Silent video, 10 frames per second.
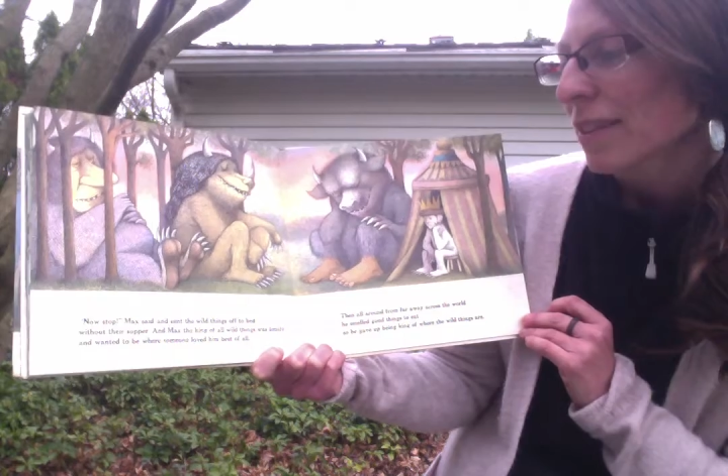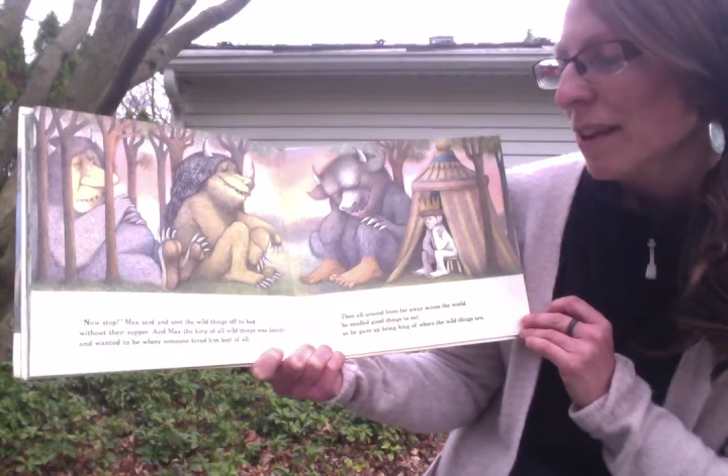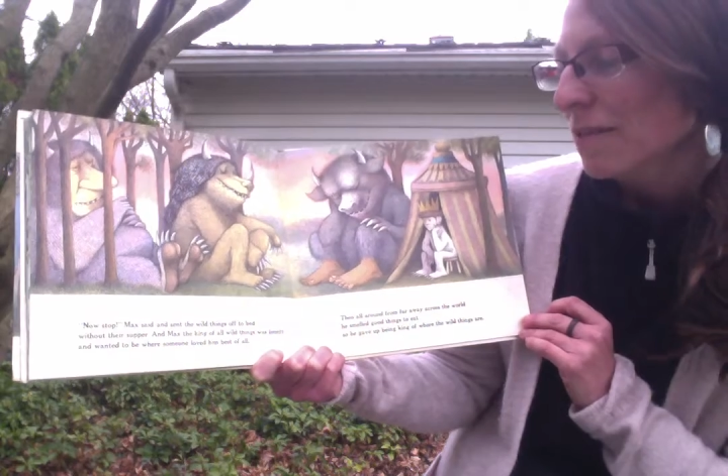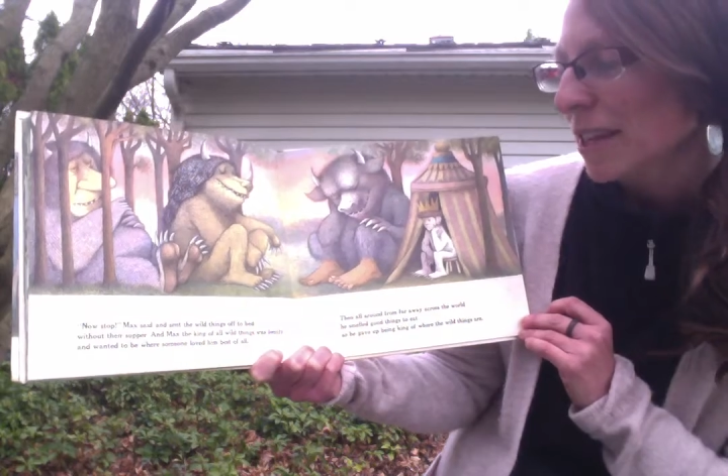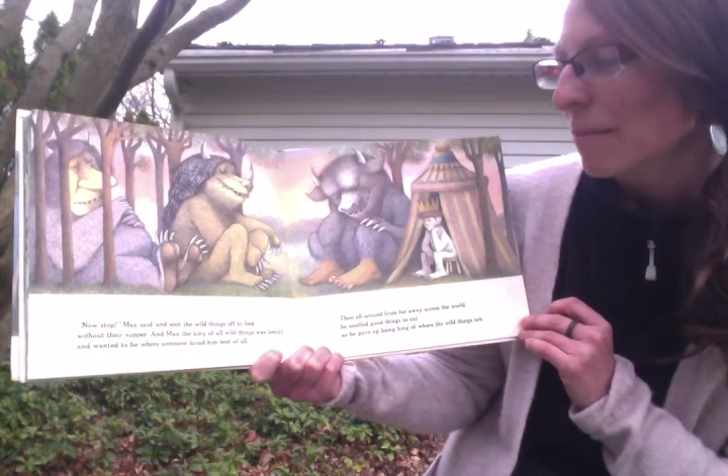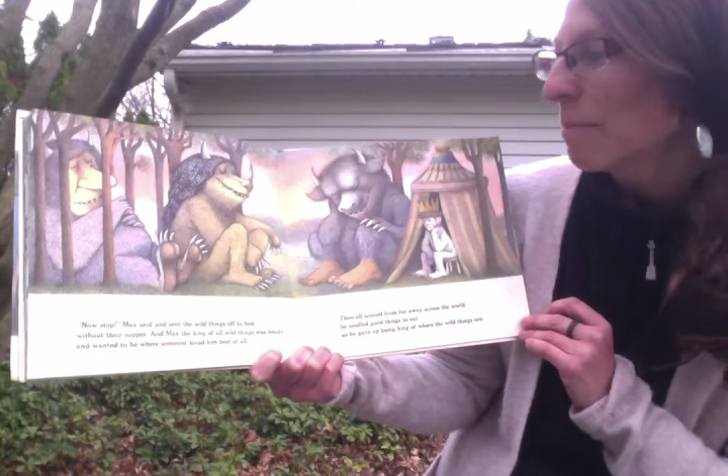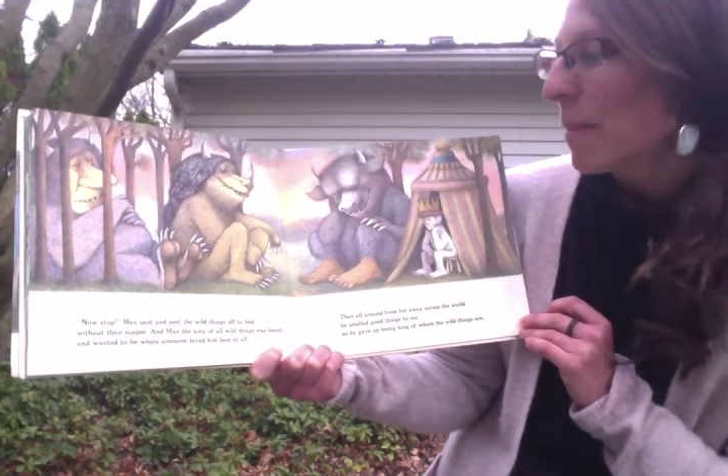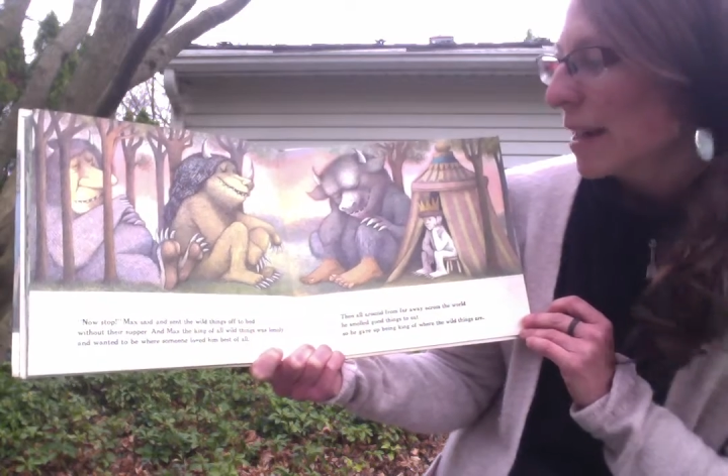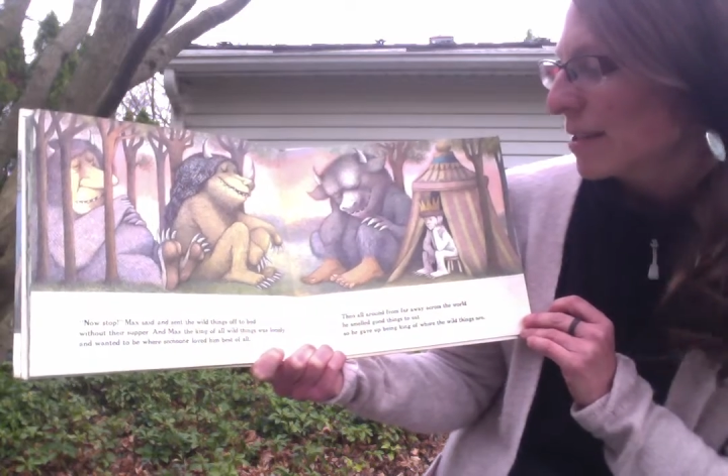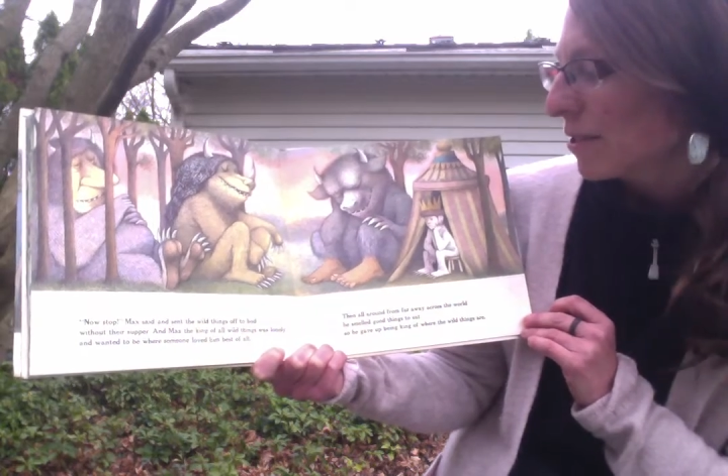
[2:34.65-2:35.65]
loved him
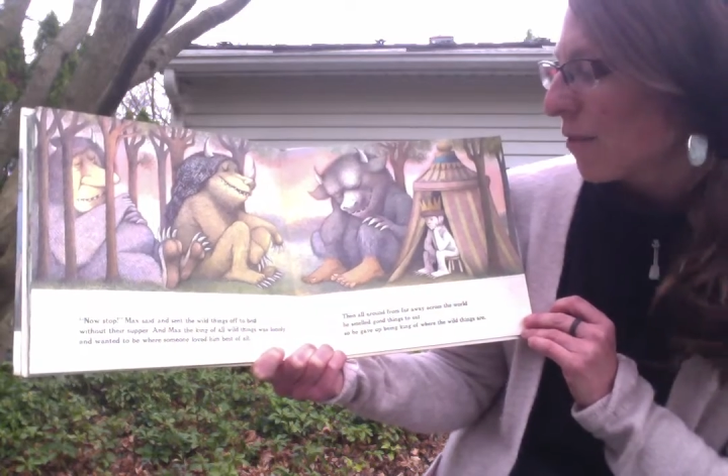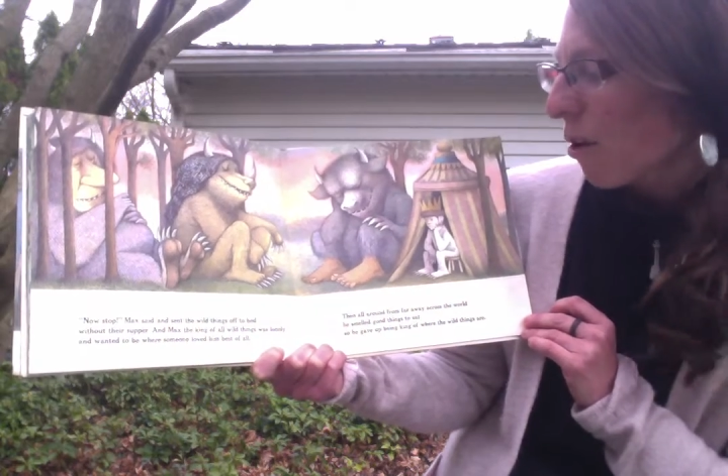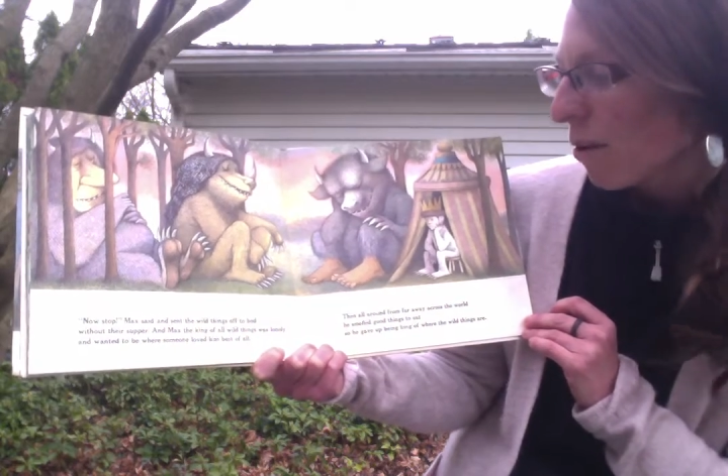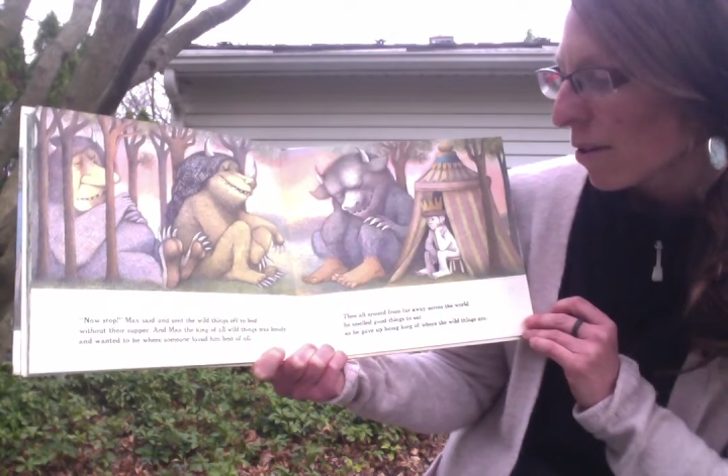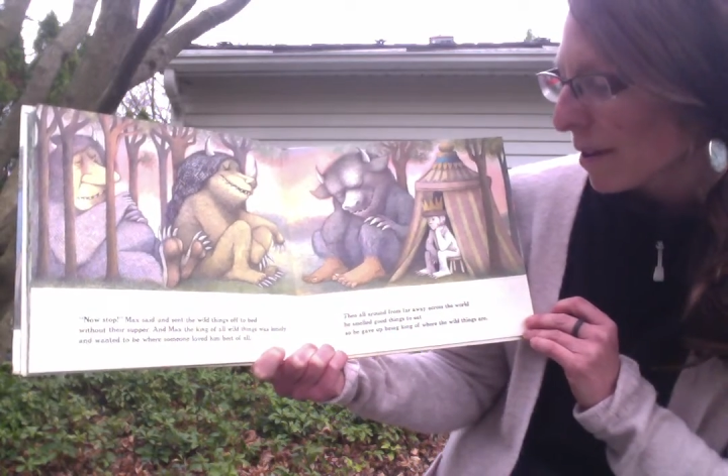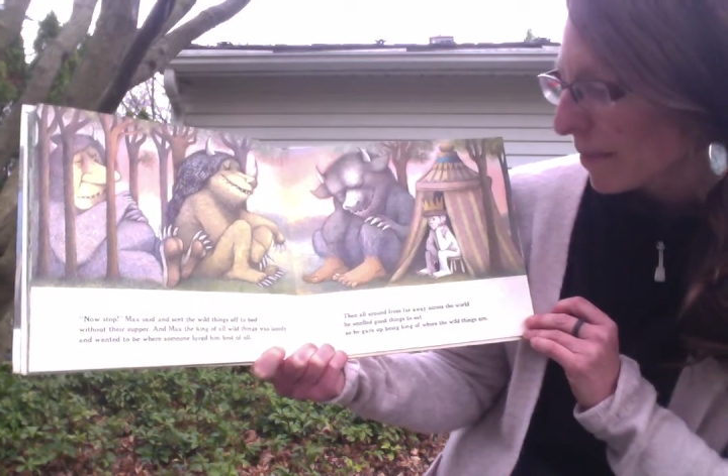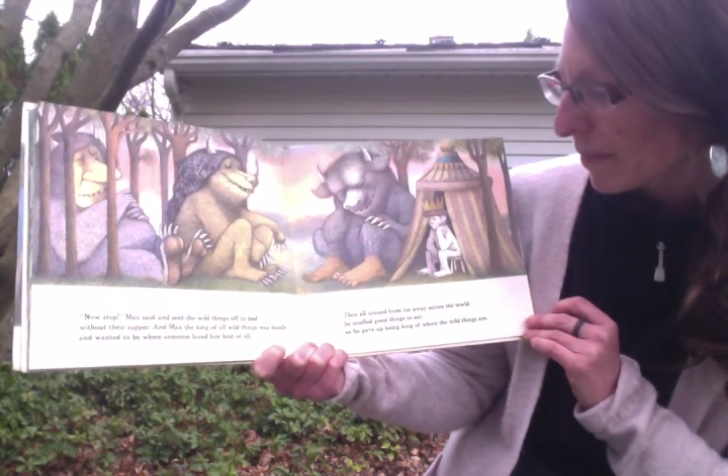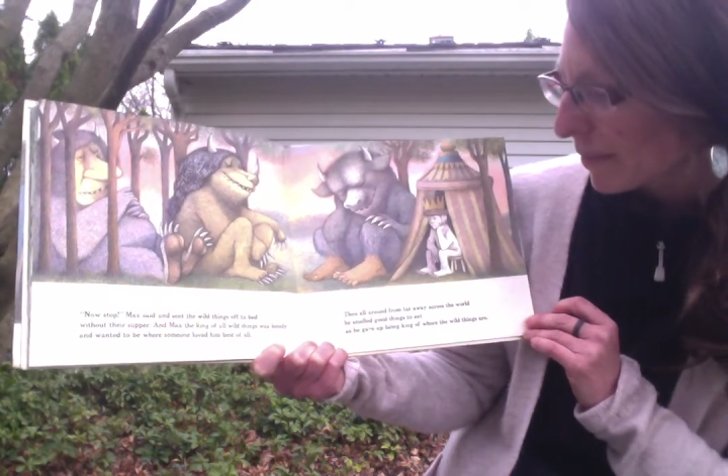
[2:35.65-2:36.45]
best of all.